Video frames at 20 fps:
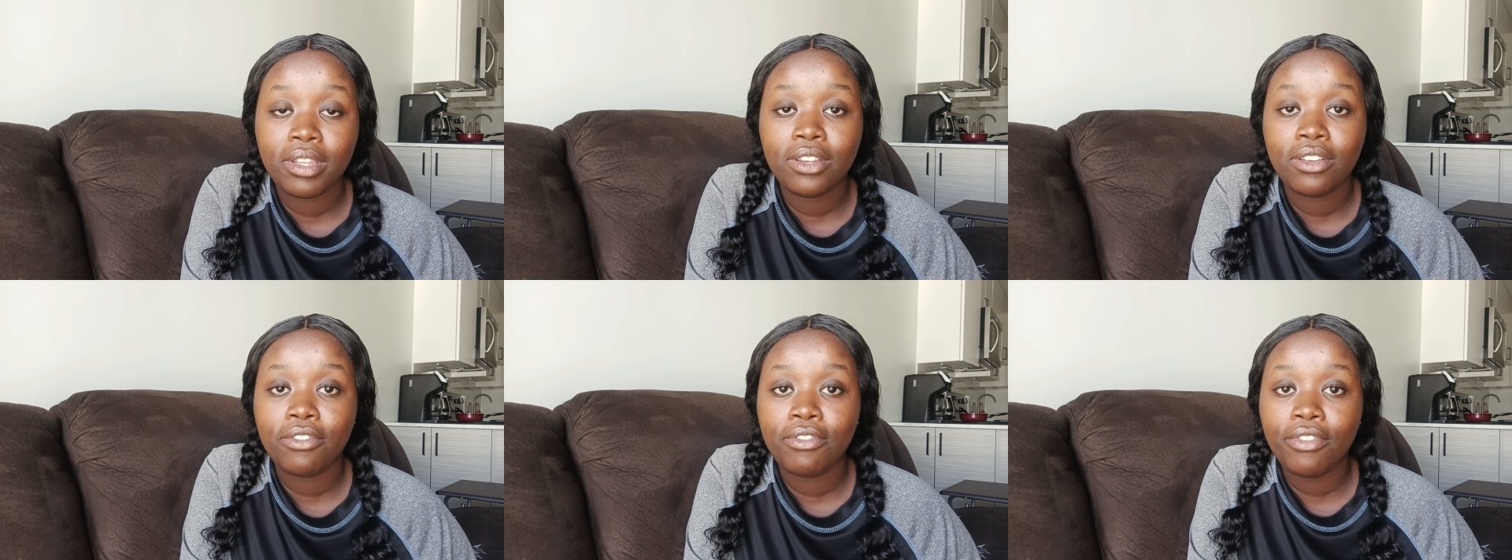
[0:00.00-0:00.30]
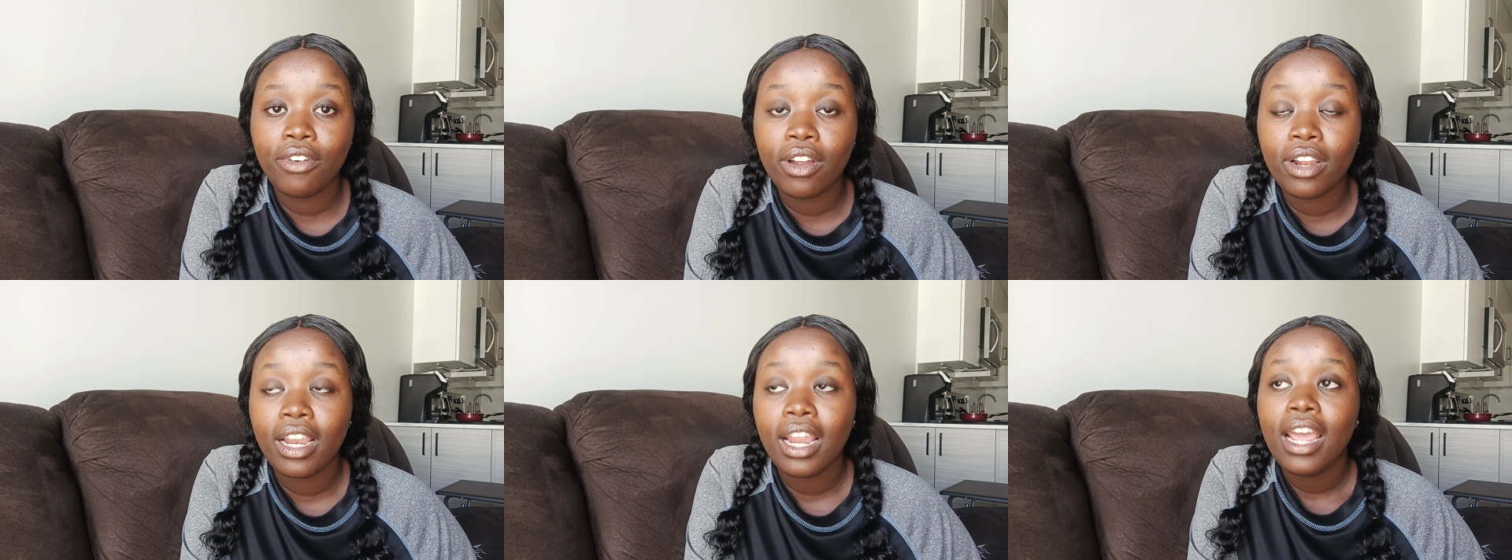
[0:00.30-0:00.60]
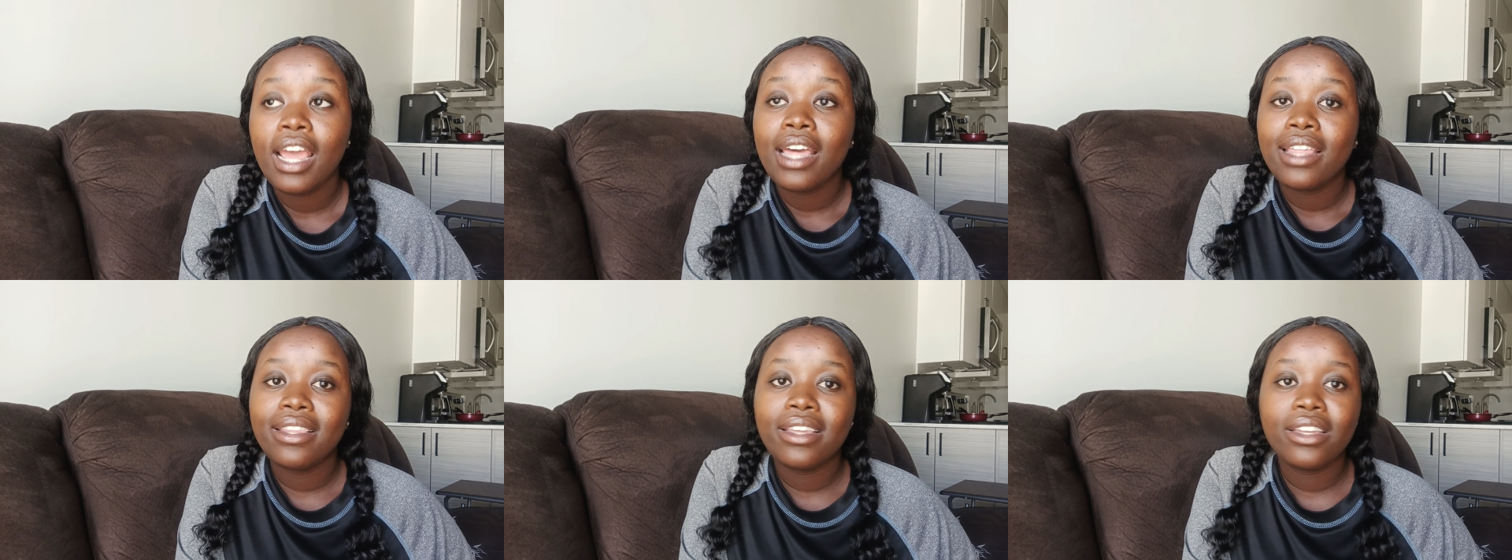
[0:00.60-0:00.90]
in your phone.
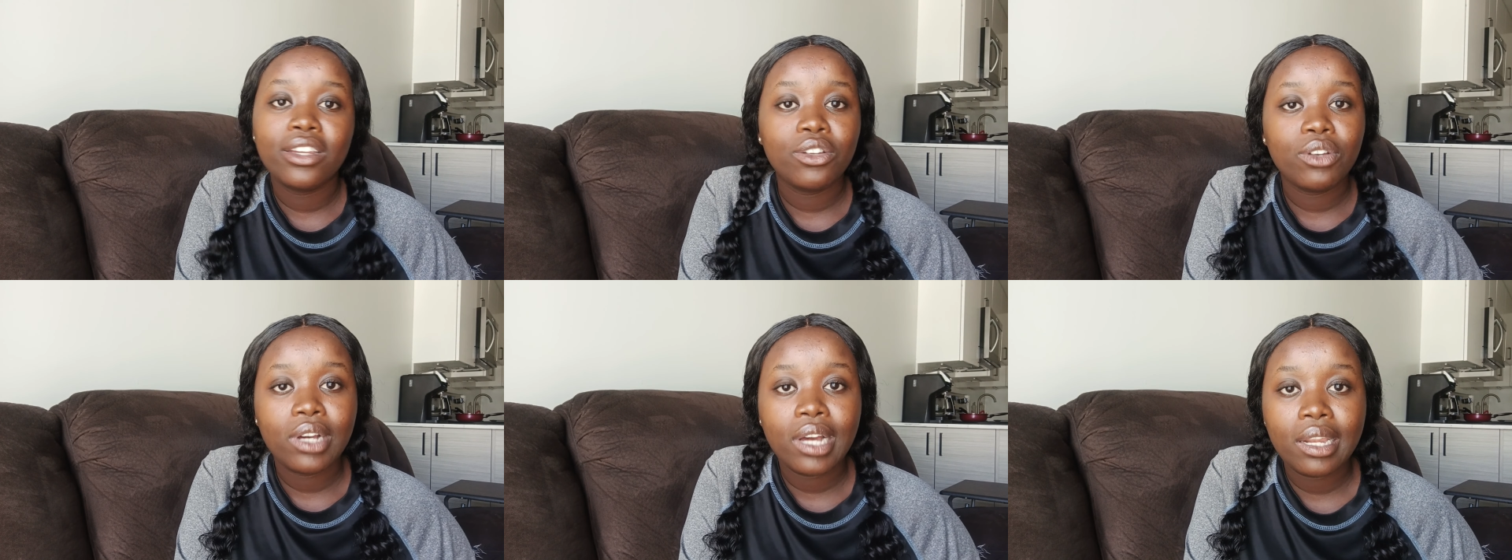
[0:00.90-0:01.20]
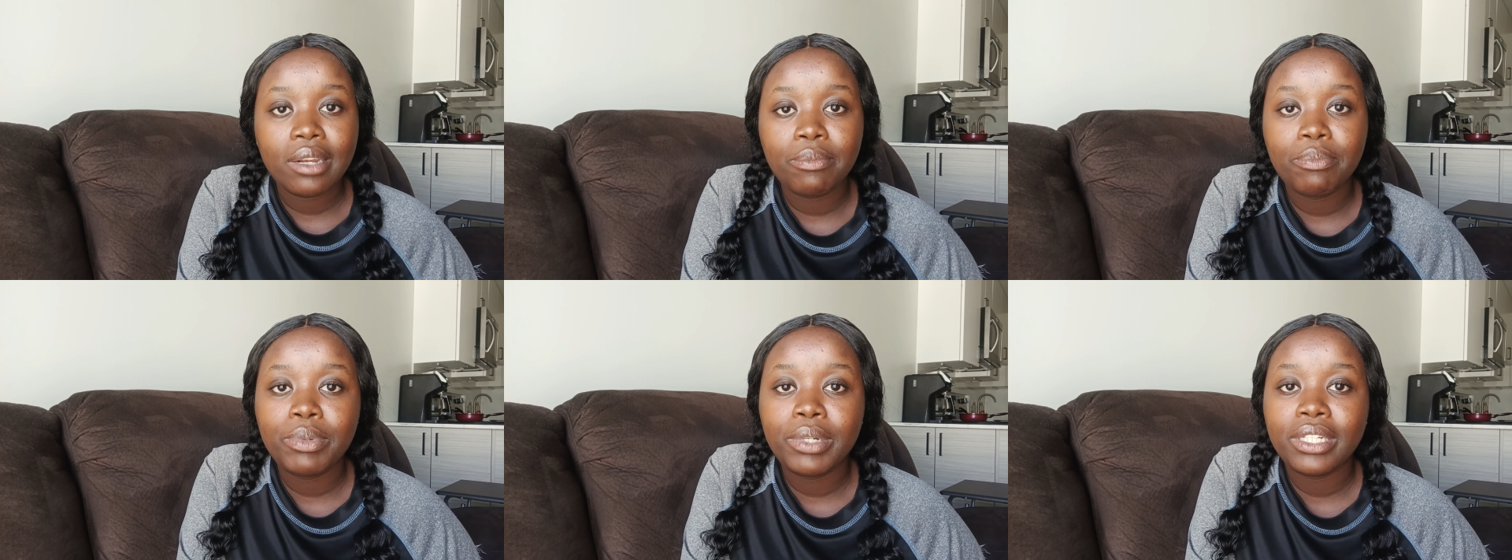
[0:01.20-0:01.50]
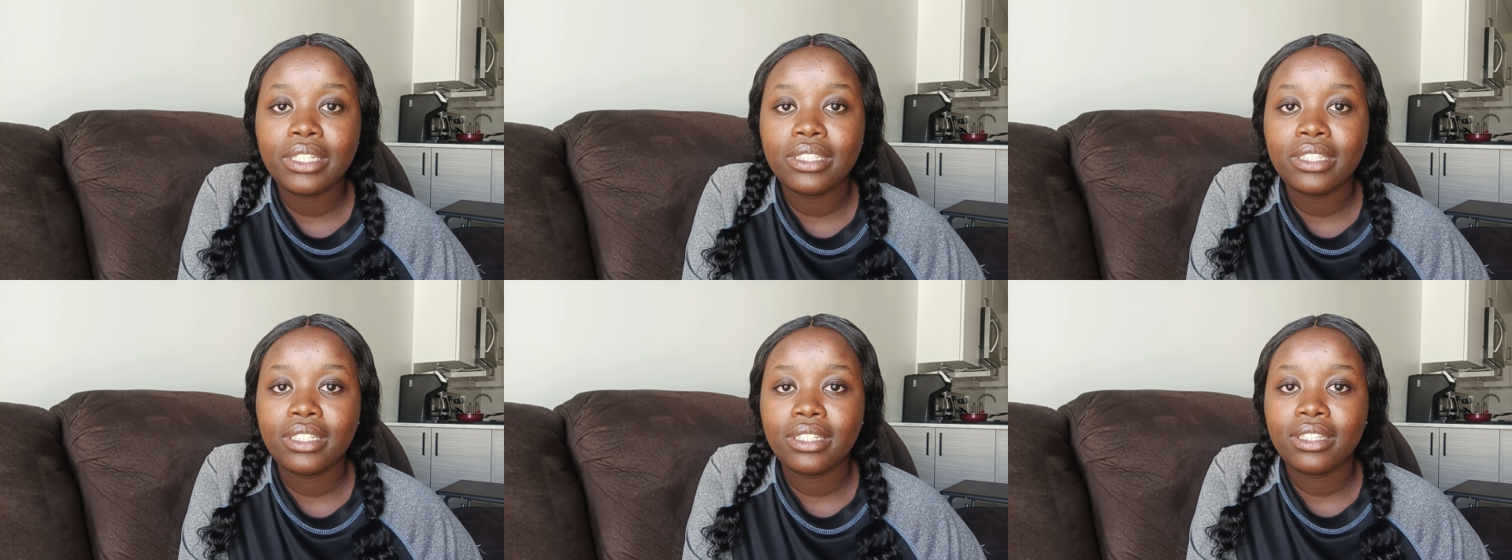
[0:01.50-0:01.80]
Then you can
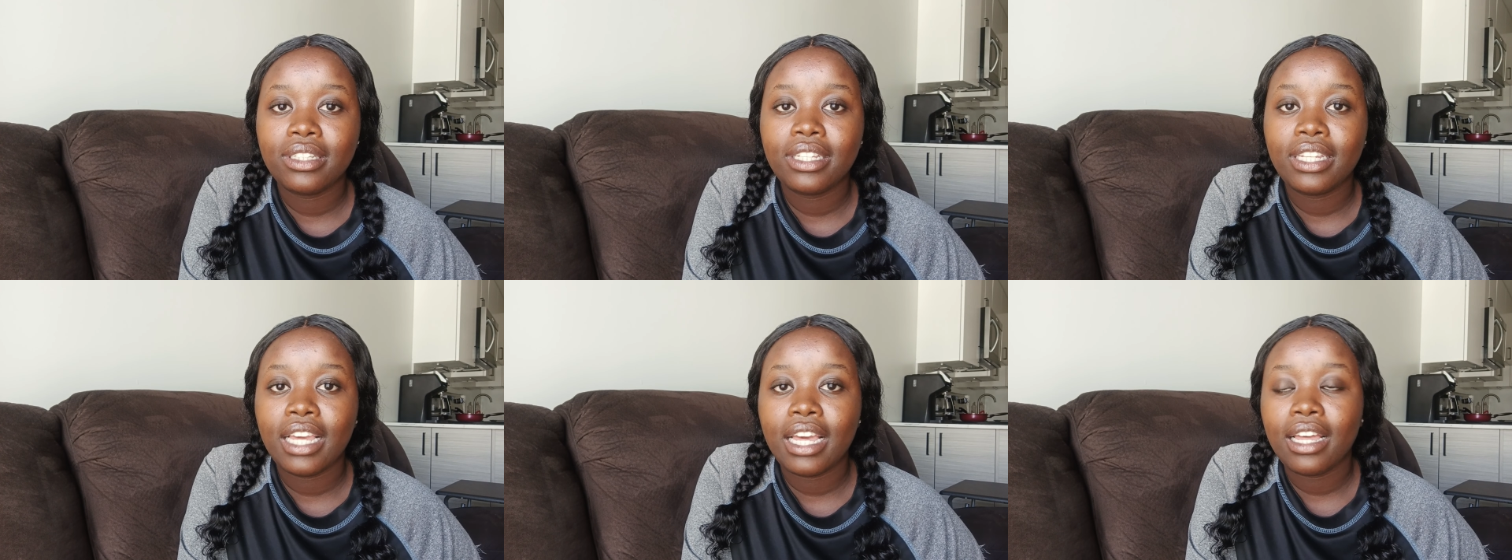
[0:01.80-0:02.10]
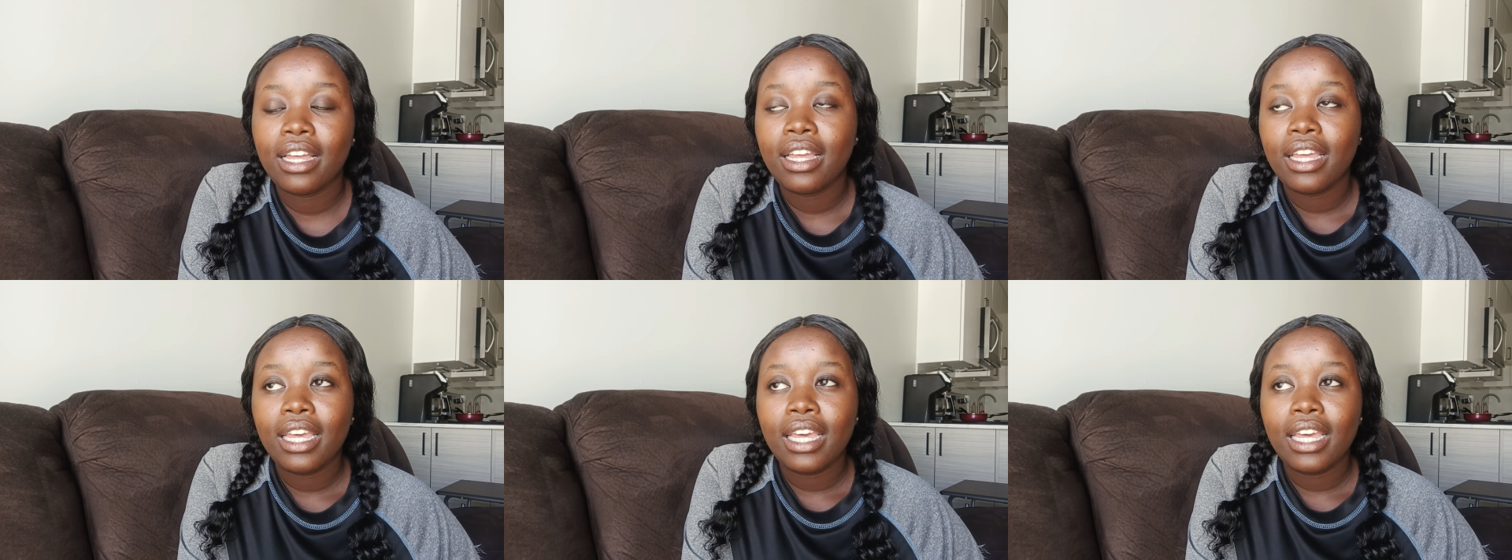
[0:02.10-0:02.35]
print it here.